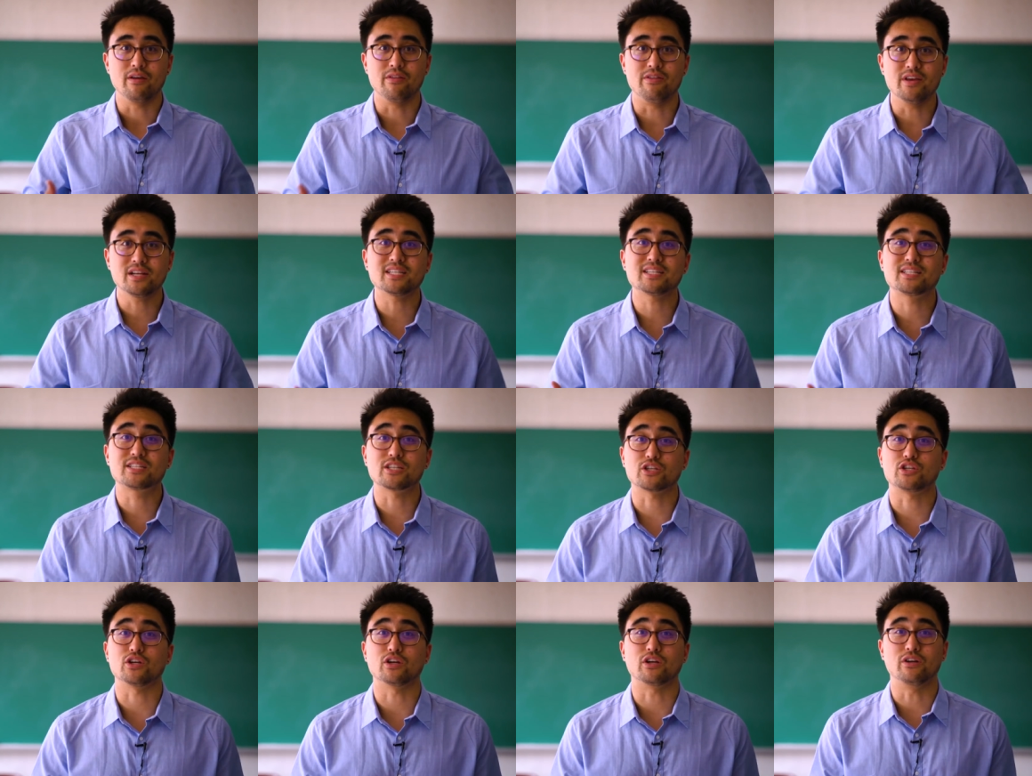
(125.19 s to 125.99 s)
This is
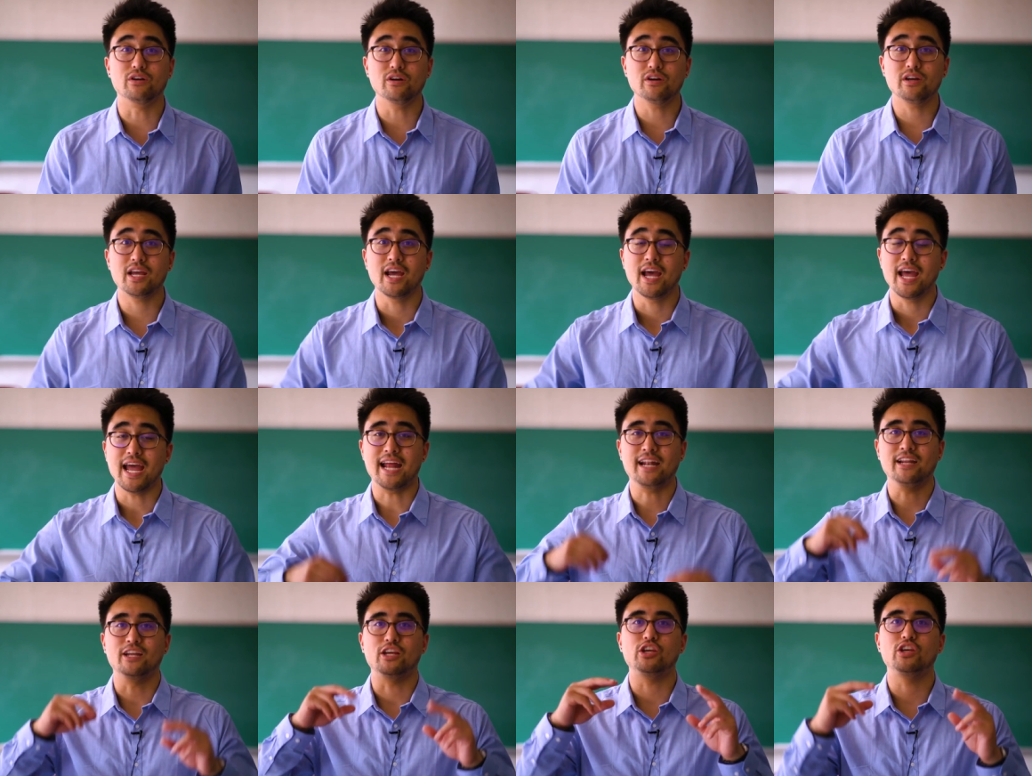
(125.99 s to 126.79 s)
such a good
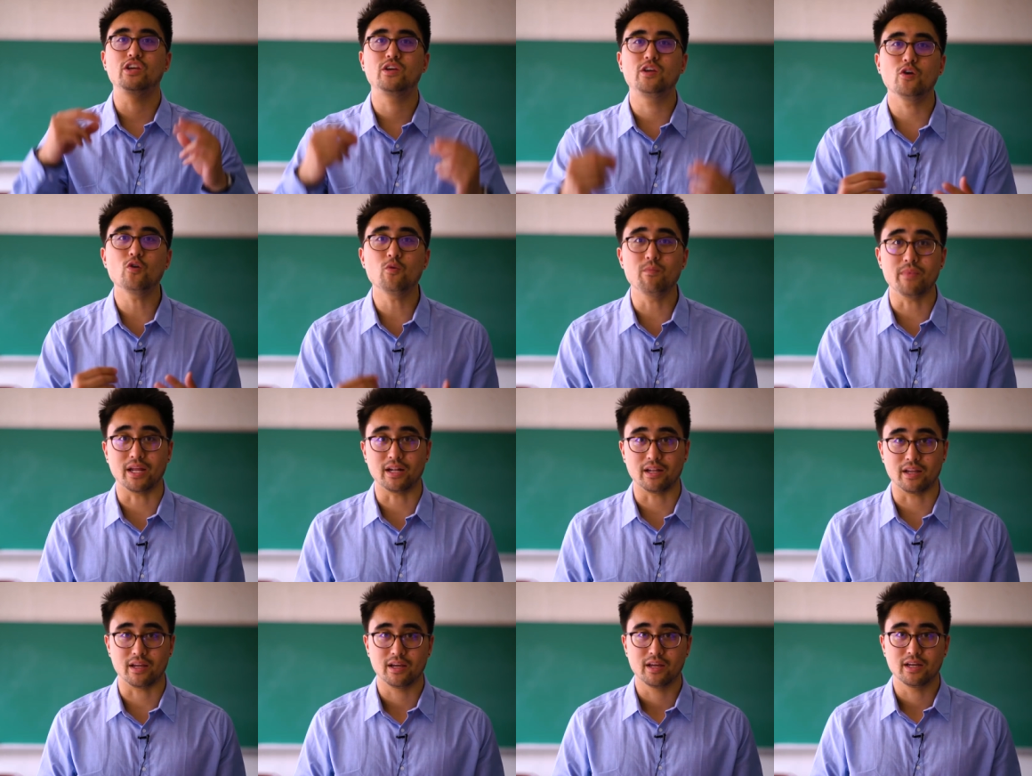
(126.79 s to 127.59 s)
and
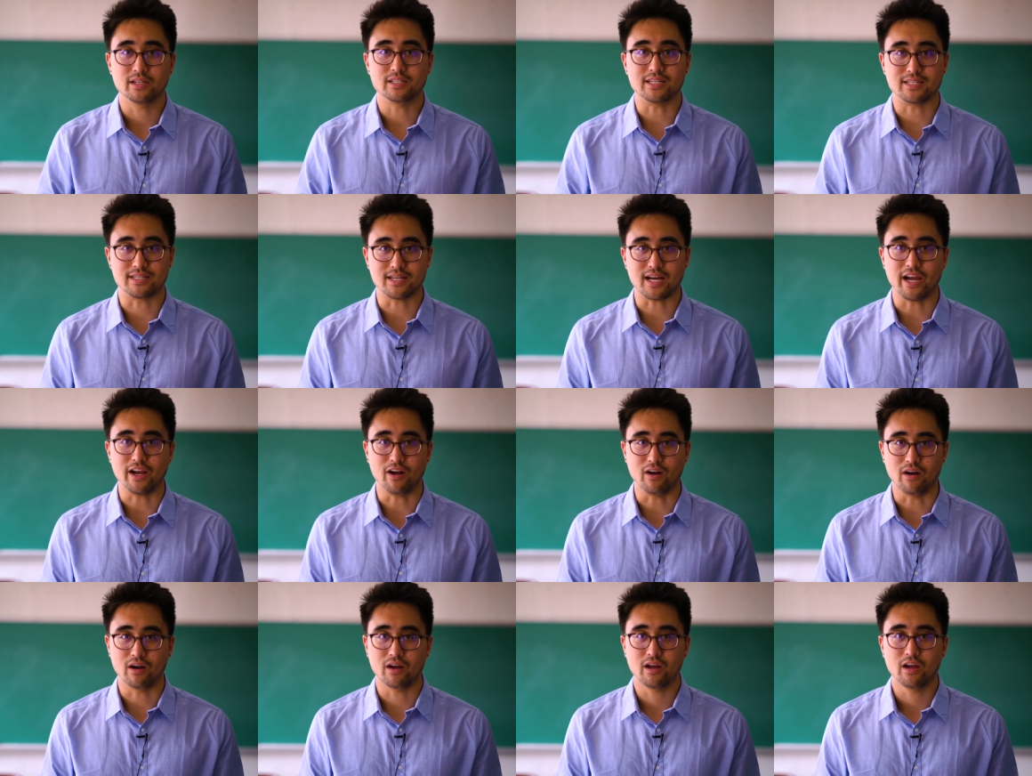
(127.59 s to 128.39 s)
human
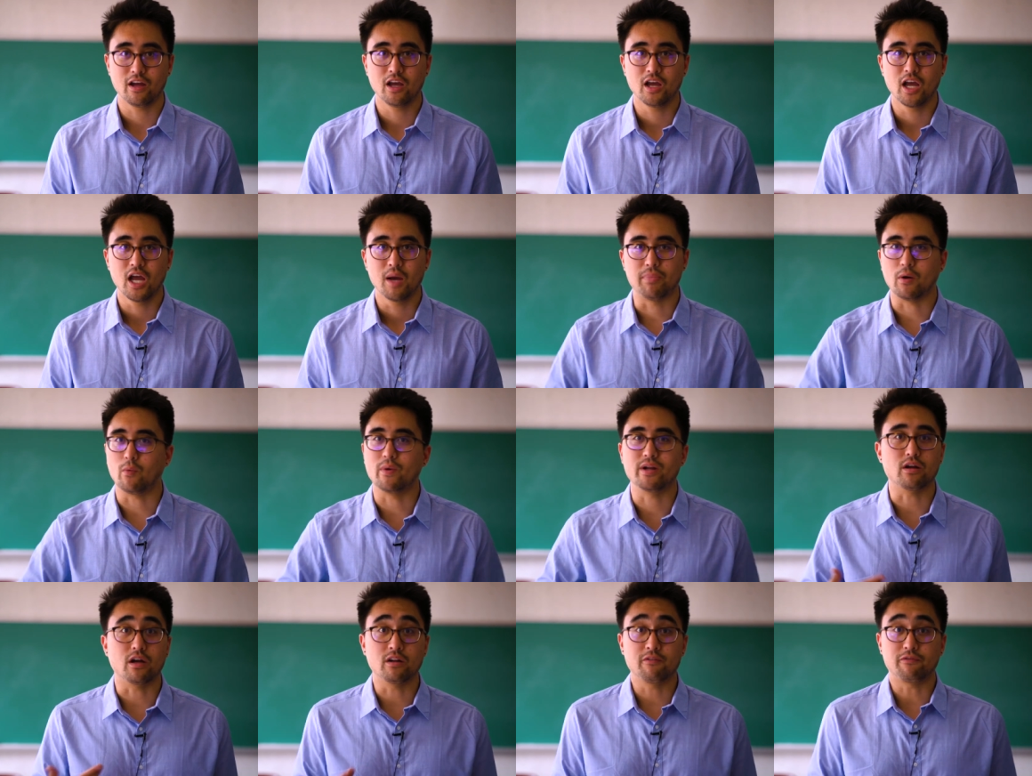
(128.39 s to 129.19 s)
desire. But
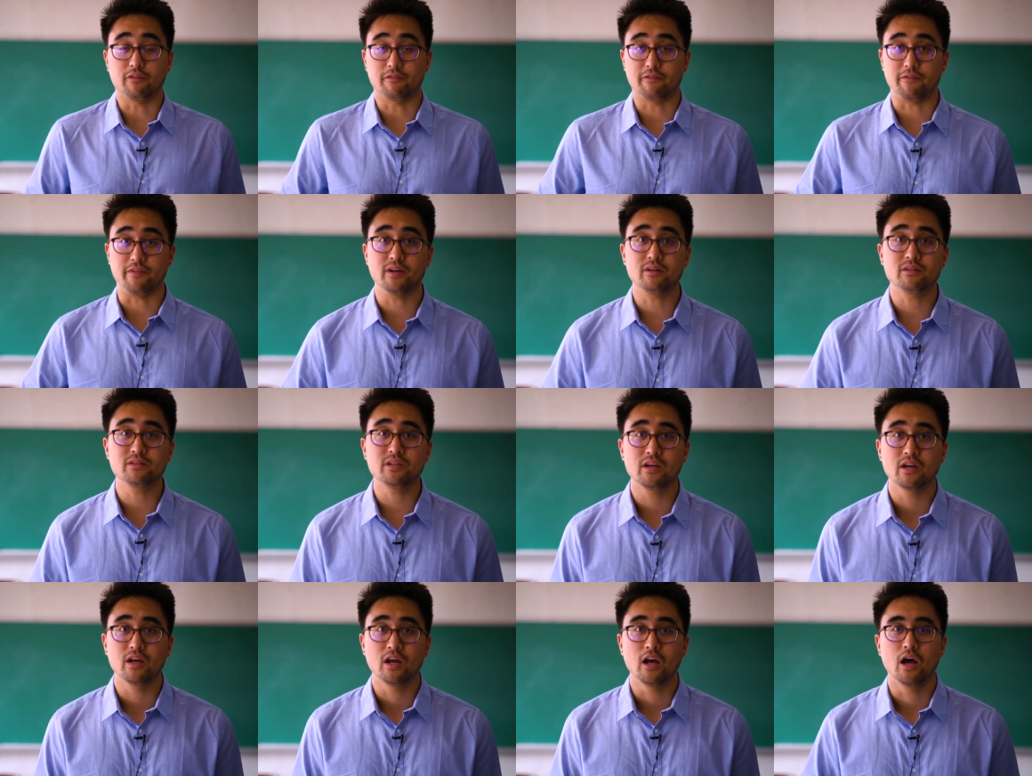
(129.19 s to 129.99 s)
when
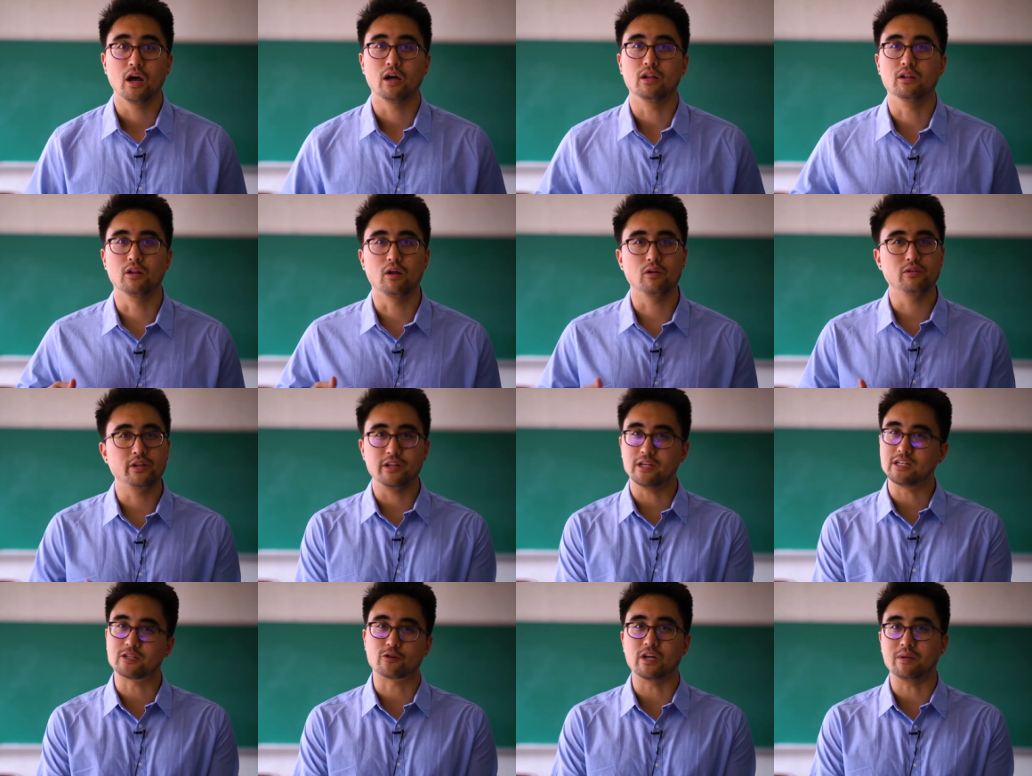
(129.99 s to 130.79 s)
unfulfilled,
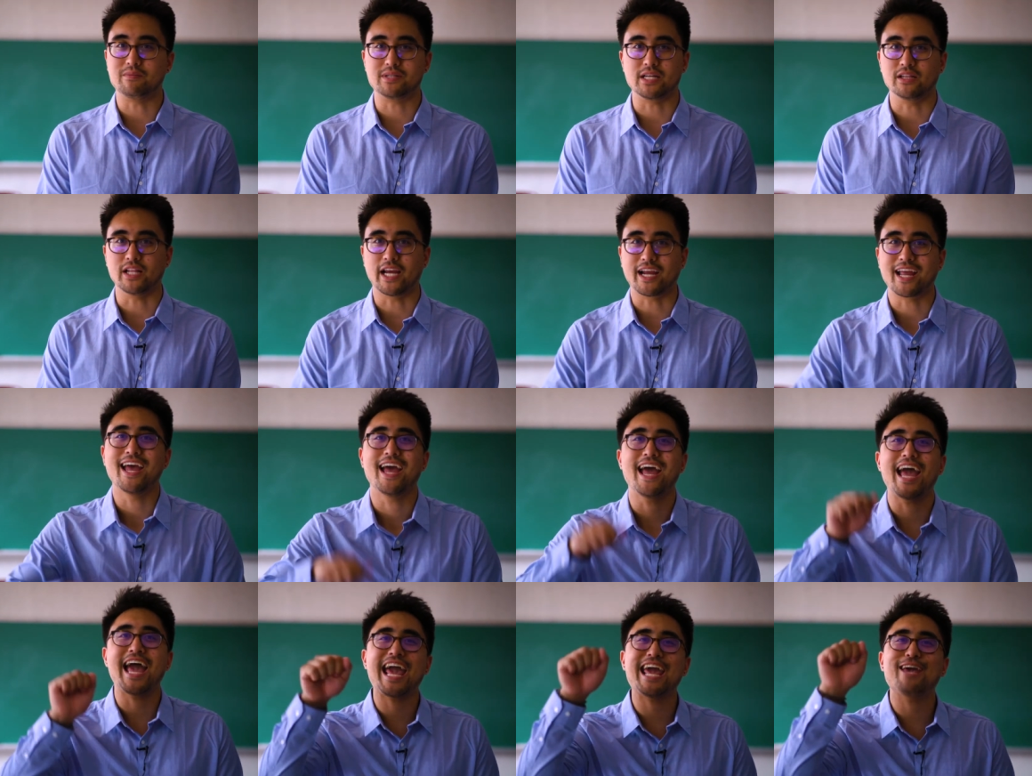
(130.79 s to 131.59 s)
loneliness creeps in like,
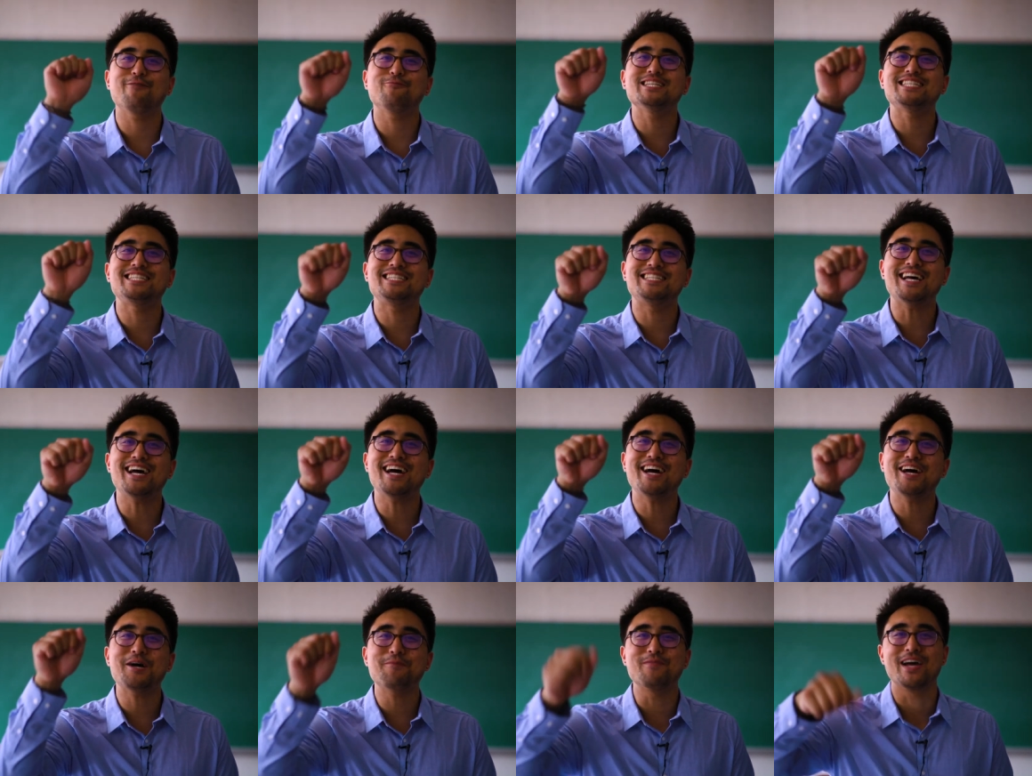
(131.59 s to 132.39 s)
hey, what's
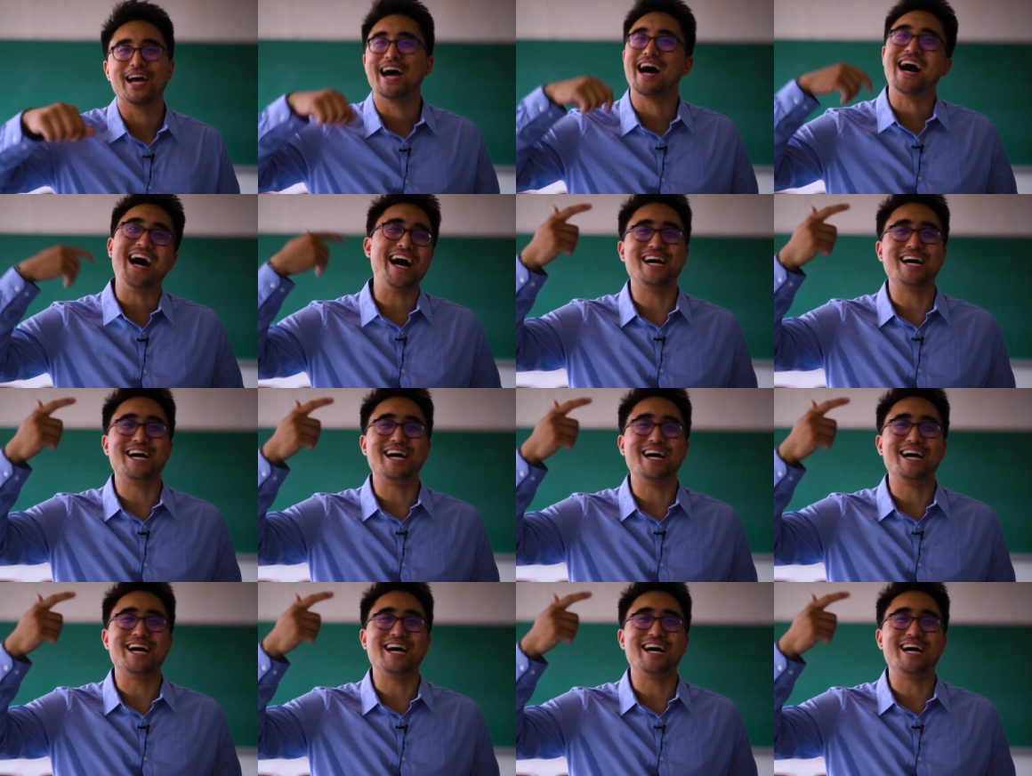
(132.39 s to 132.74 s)
up?